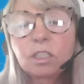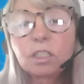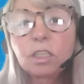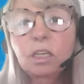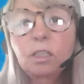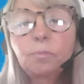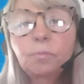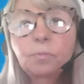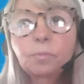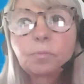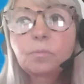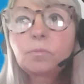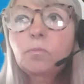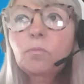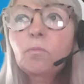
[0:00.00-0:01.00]
So
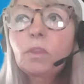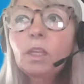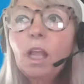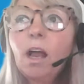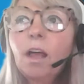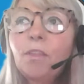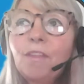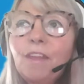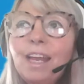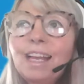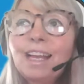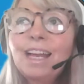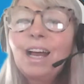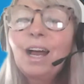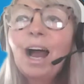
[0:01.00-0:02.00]
I
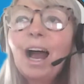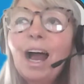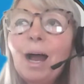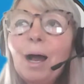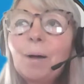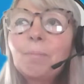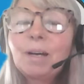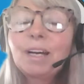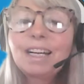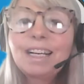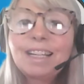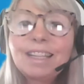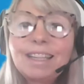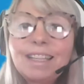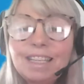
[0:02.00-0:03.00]
think
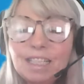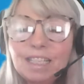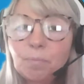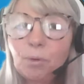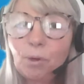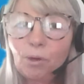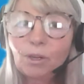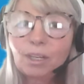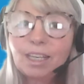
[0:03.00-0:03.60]
this book